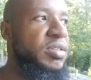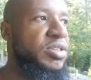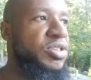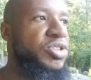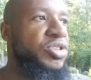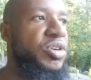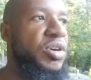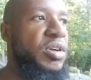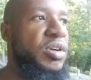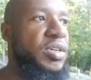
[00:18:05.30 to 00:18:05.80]
the
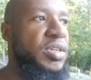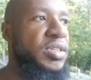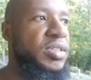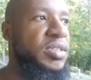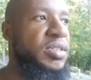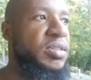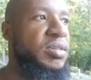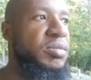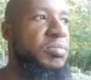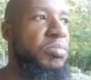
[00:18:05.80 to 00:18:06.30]

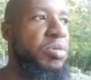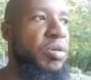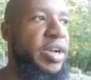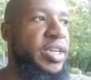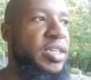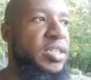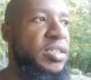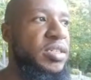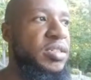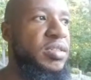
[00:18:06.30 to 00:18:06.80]
strongest
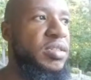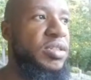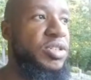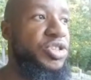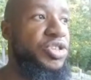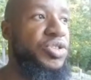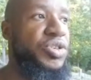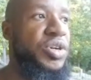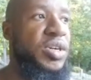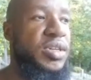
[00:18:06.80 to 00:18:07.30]
branches, the
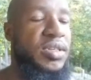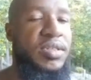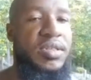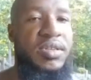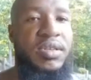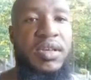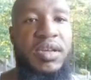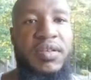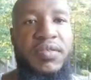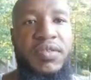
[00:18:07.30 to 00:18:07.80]

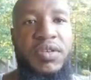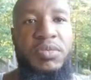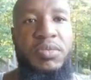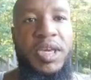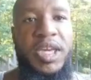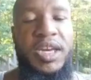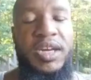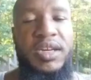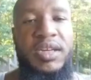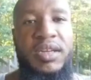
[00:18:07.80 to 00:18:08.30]
trunks of
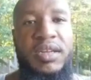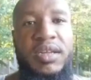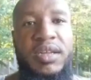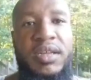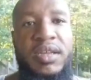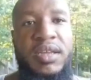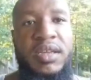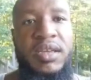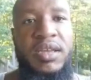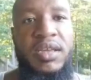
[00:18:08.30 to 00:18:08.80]
humanity
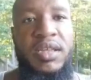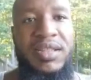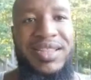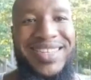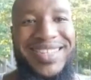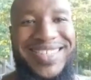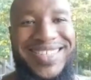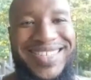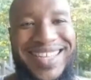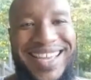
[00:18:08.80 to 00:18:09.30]

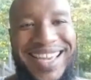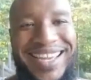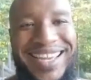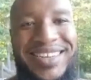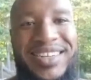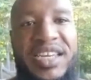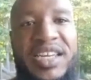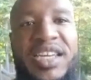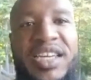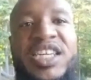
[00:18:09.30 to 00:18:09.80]
that
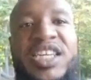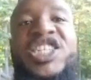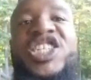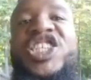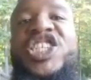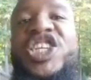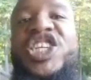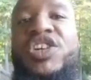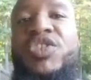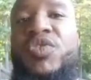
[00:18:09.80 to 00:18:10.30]
stand
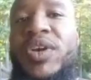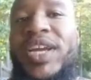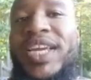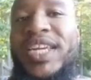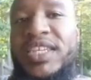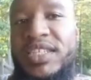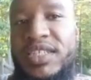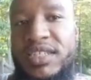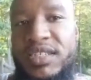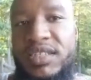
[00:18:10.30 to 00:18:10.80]

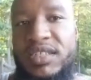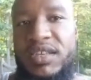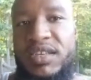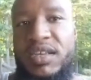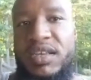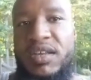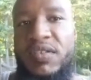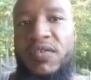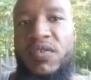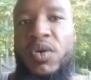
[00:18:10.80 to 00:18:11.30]
generations
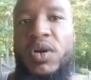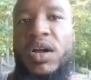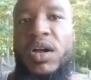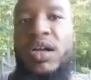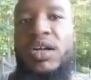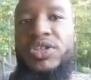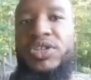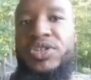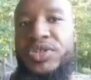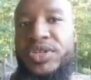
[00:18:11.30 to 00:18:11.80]
for
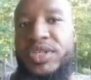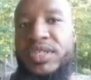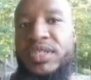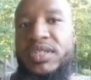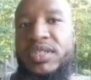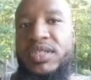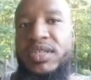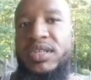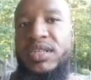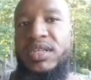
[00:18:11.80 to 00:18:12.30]

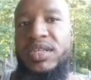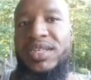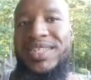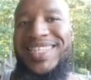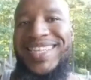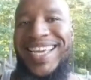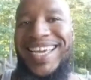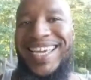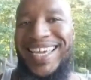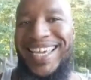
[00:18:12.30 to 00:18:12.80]
hundreds,
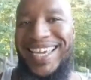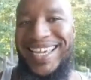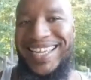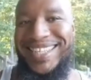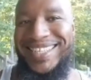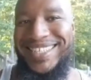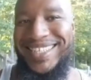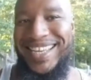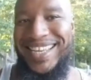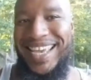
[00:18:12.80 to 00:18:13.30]

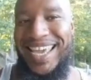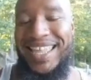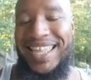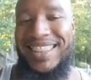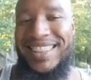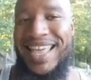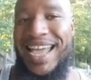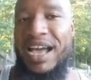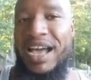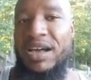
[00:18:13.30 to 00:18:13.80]
decades,
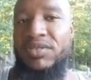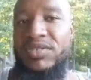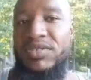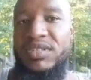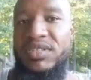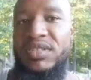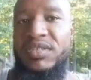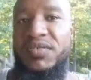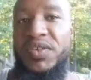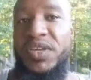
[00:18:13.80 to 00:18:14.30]
and
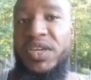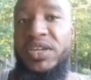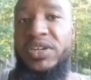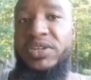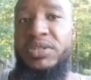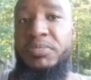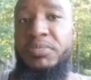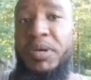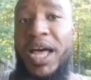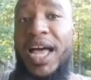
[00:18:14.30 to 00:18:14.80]
thousands of
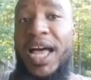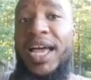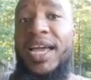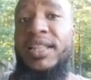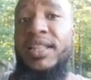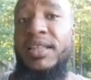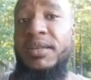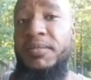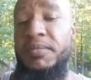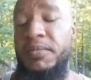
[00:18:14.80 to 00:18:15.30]
years
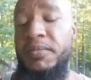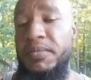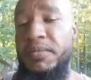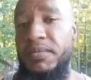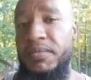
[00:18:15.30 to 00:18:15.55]
behind them.